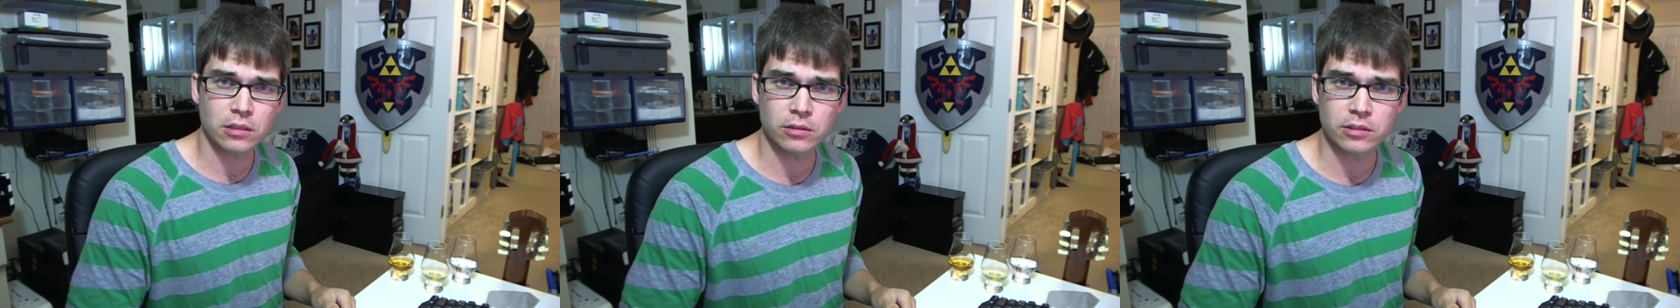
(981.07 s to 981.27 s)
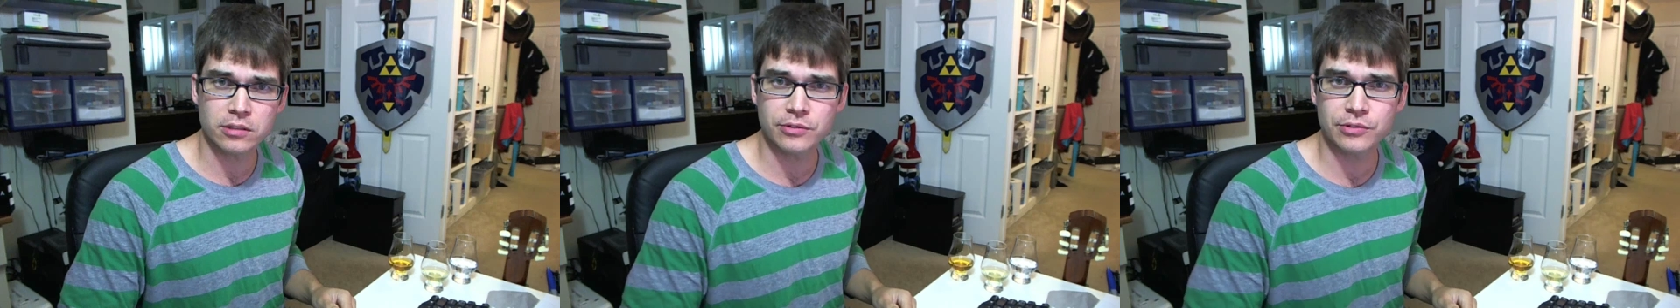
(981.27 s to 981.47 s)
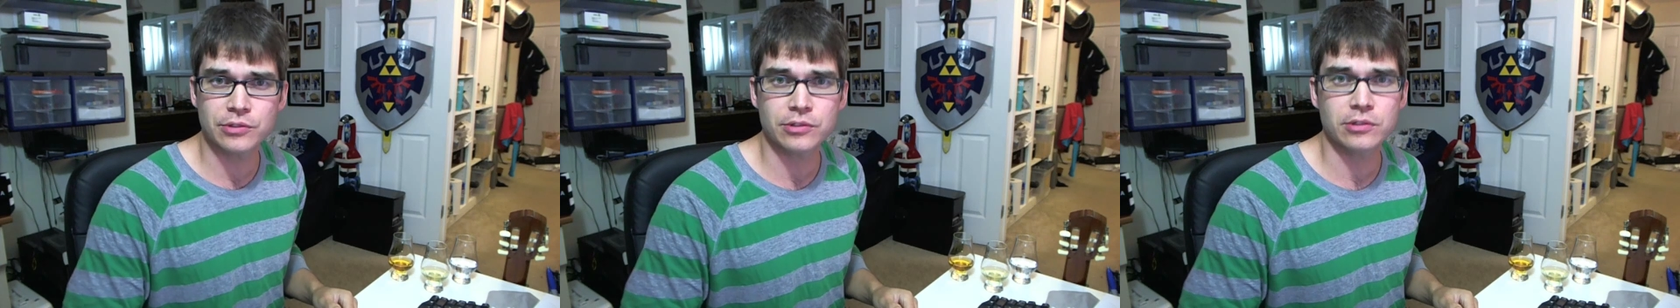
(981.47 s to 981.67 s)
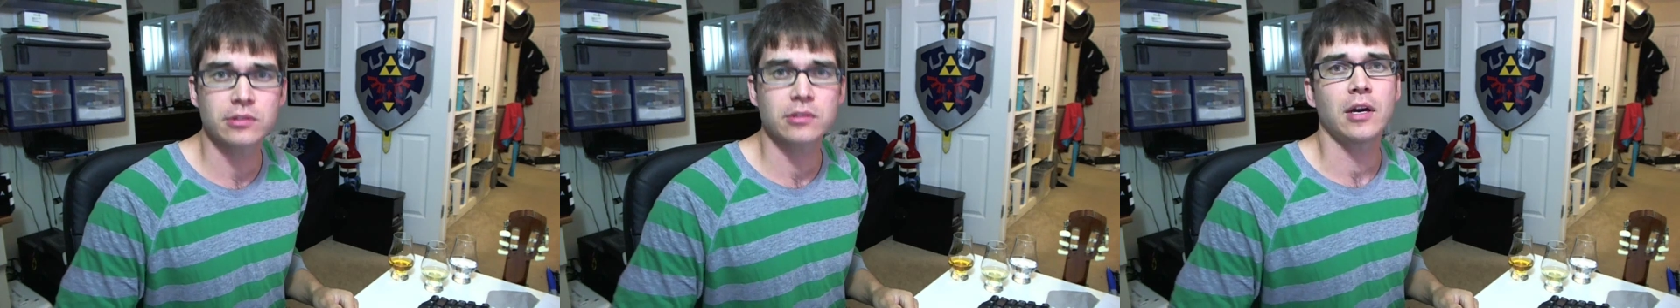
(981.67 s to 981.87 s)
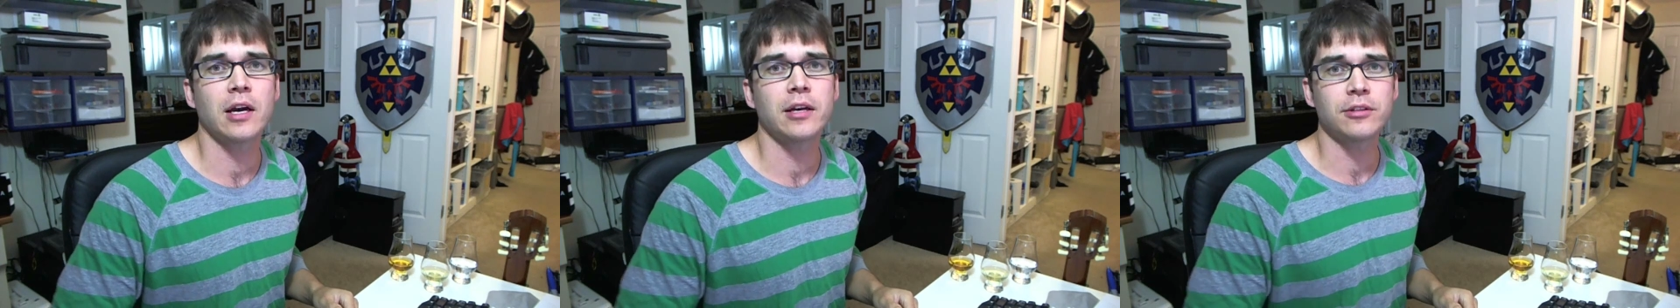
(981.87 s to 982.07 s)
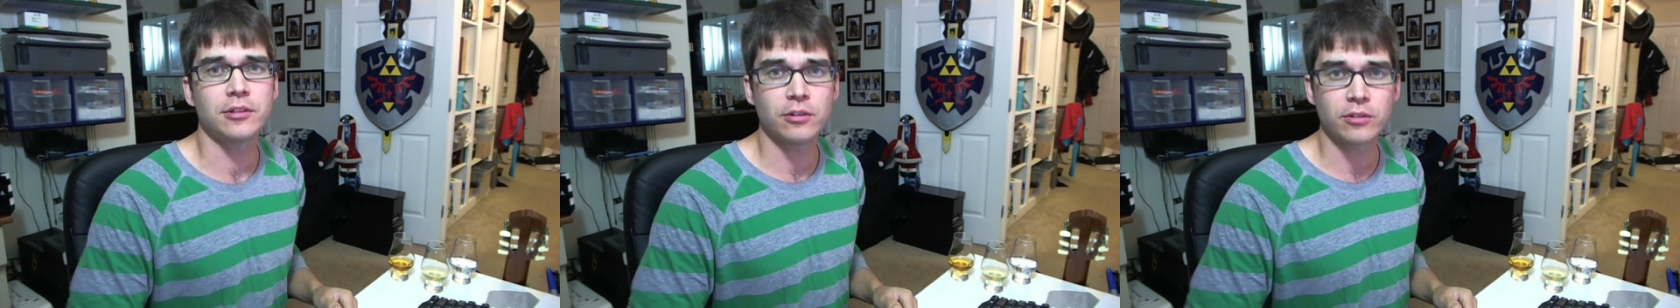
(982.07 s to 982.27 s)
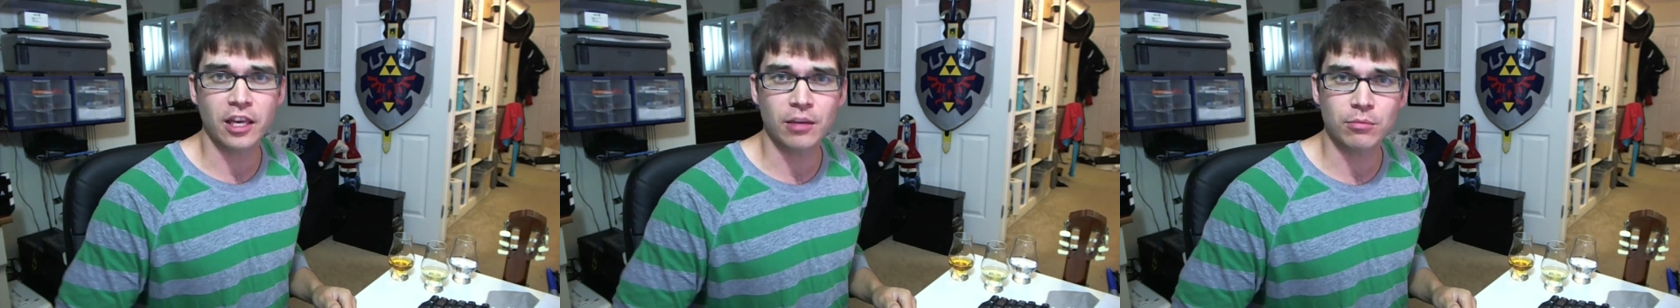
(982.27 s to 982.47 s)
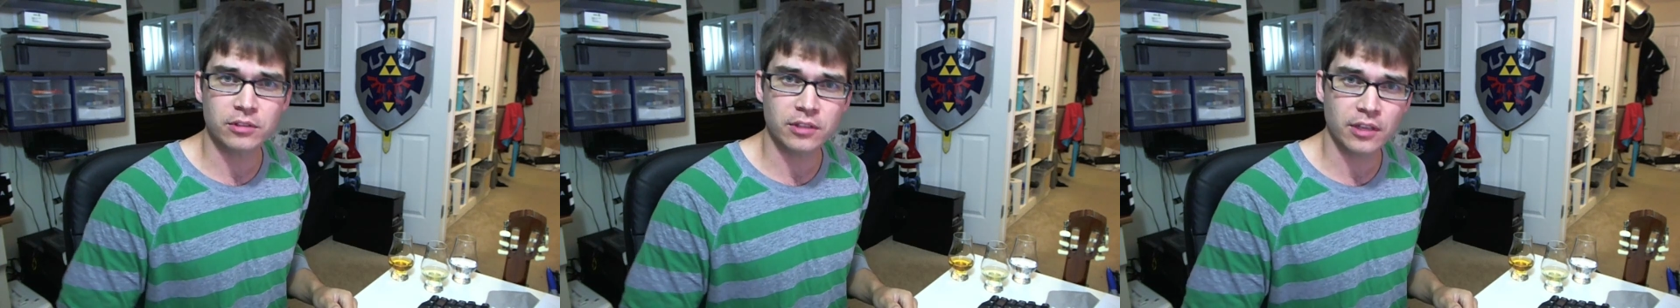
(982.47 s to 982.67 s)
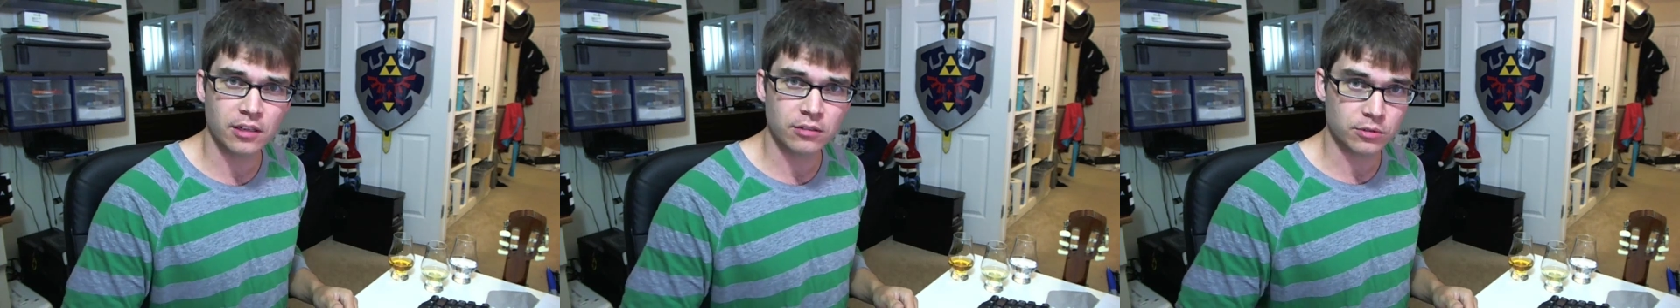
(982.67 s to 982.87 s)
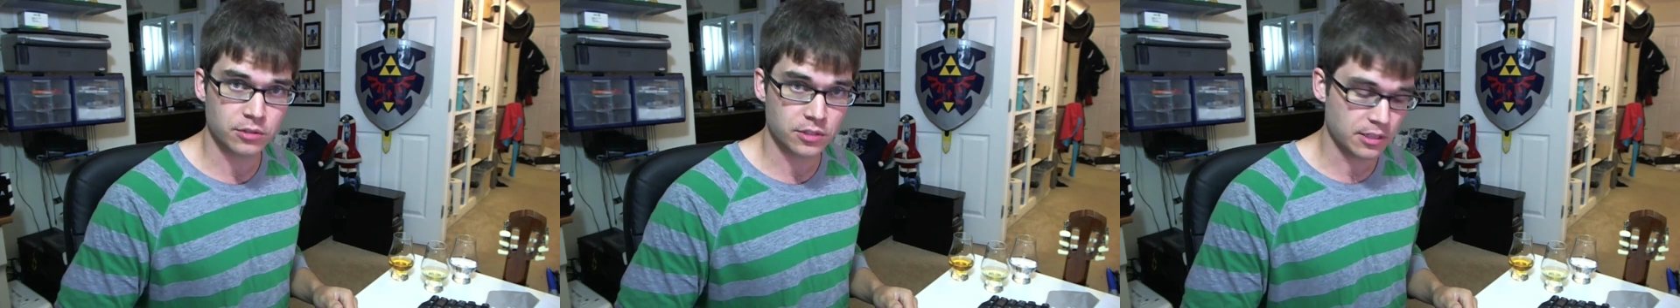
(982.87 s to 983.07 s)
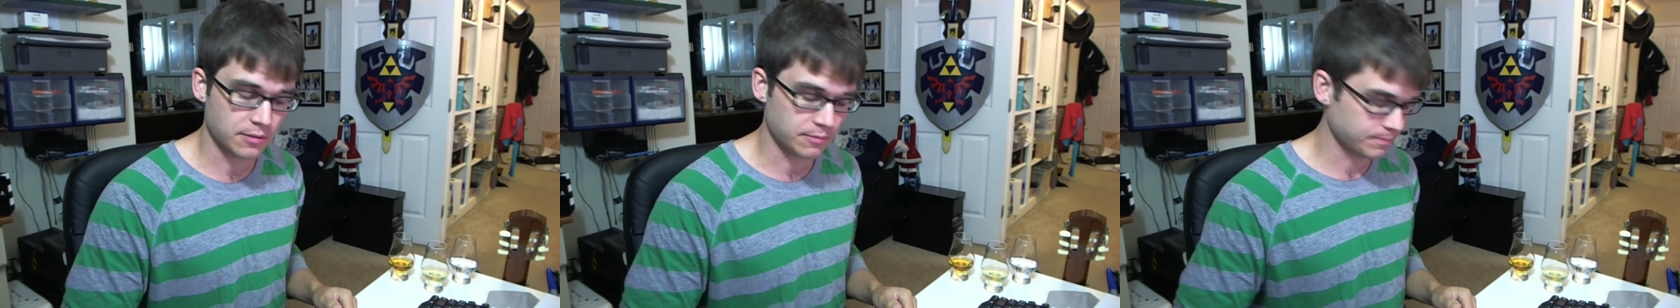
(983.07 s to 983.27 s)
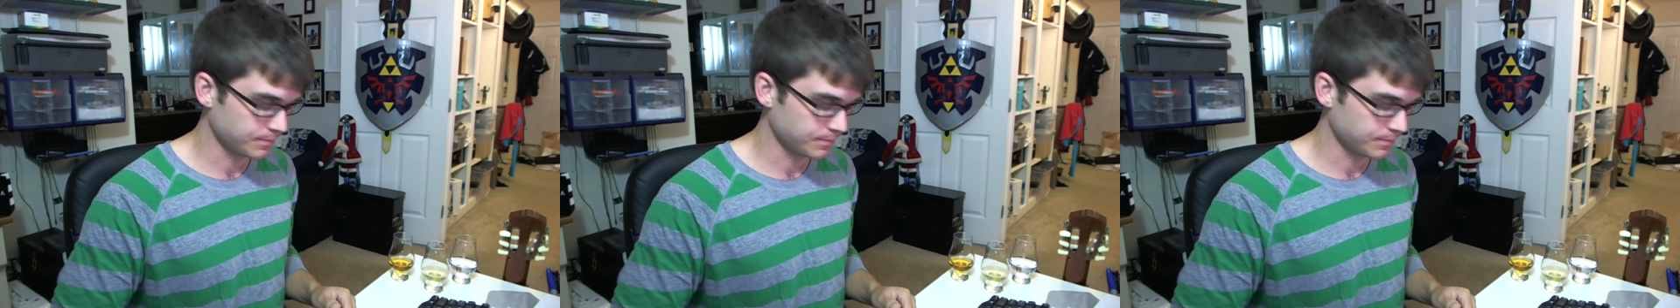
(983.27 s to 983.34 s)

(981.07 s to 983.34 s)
Lowlands, I don't know, Campbelltown. We'll see.